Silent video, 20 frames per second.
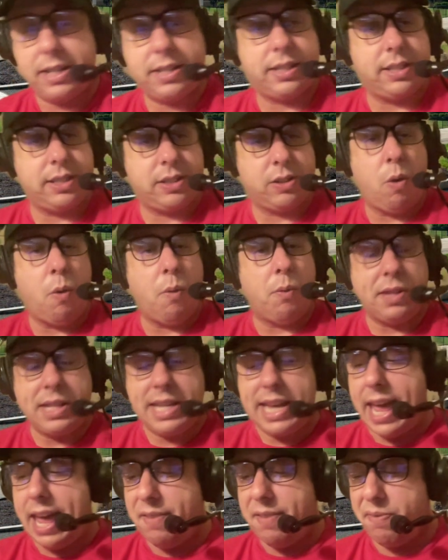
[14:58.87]
because it's
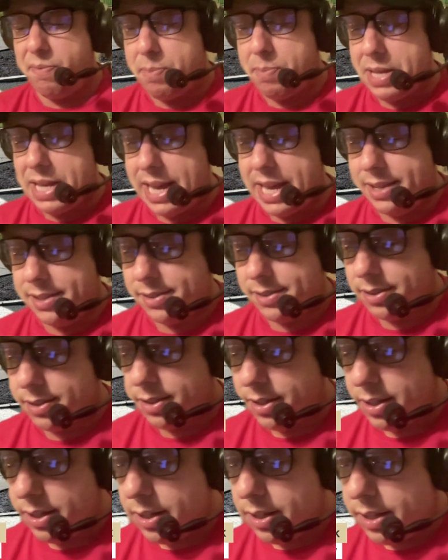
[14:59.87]
only FBS,
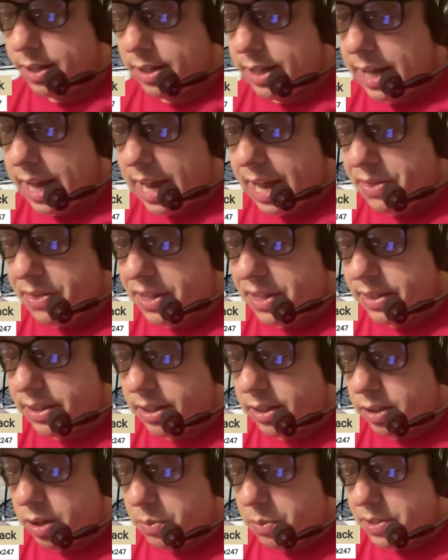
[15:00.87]
I think the
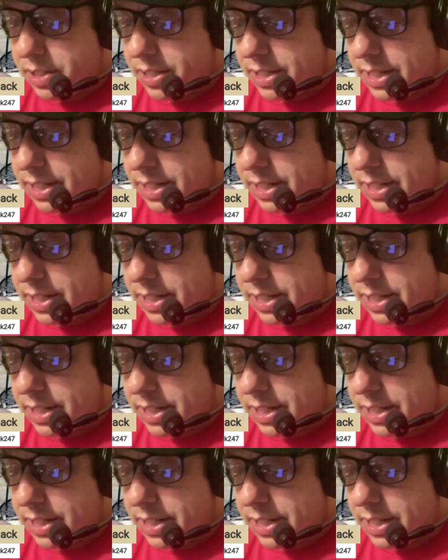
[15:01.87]
lowest